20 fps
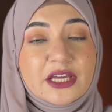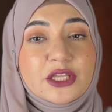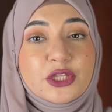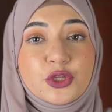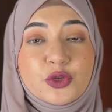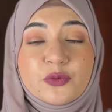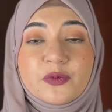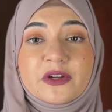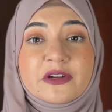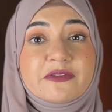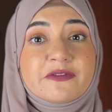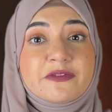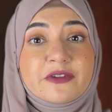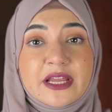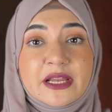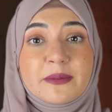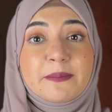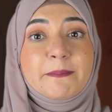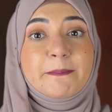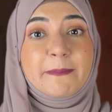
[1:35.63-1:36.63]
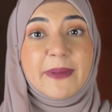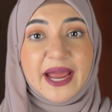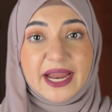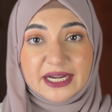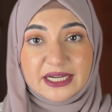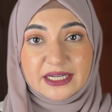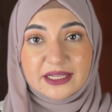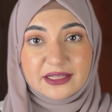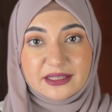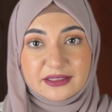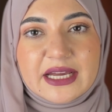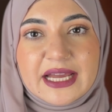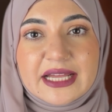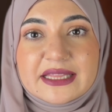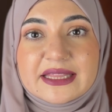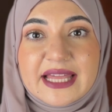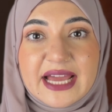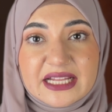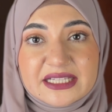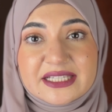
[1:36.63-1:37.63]
You would fail badly.
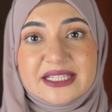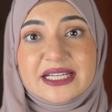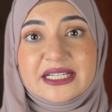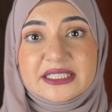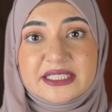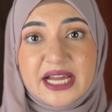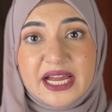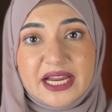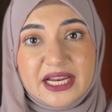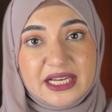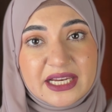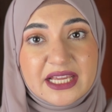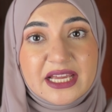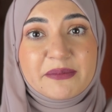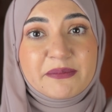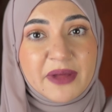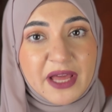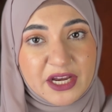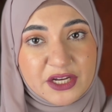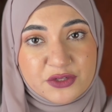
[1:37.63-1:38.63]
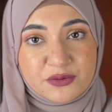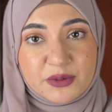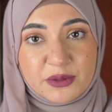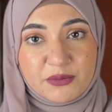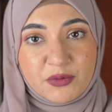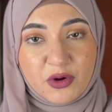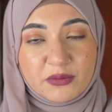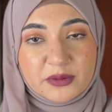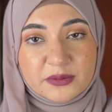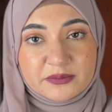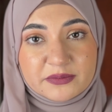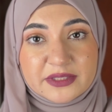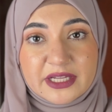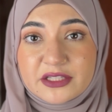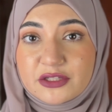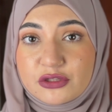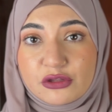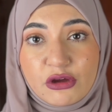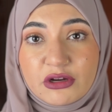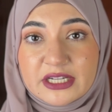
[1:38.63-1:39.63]
And that's entirely a management problem.
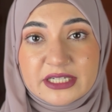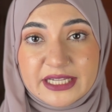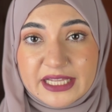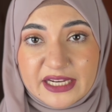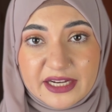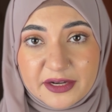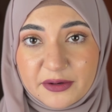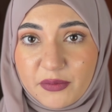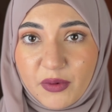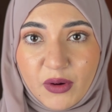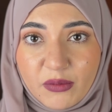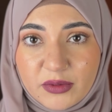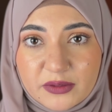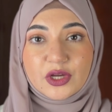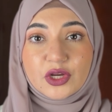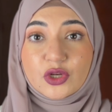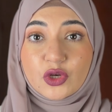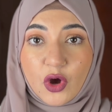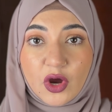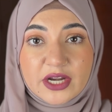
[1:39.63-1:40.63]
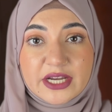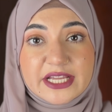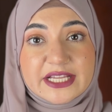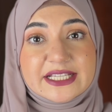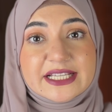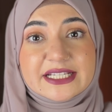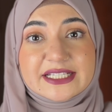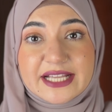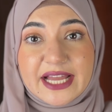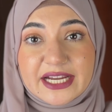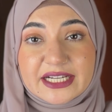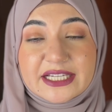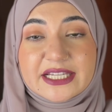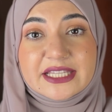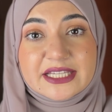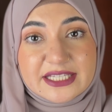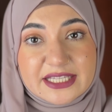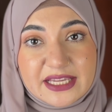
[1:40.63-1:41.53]
That's not a talent problem. Claude is exactly the